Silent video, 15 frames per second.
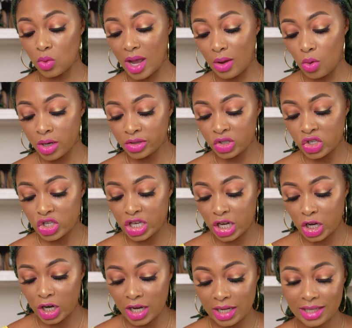why I wanted to
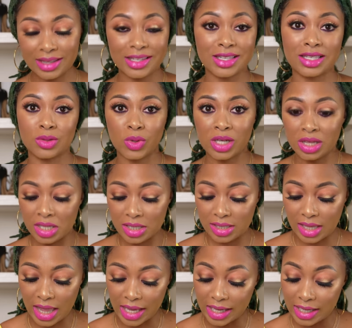share it. This is what it looks
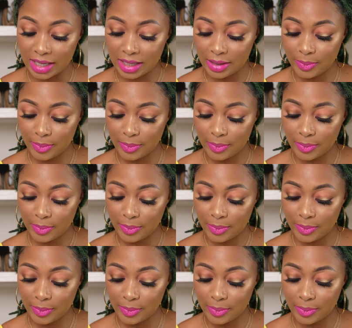like.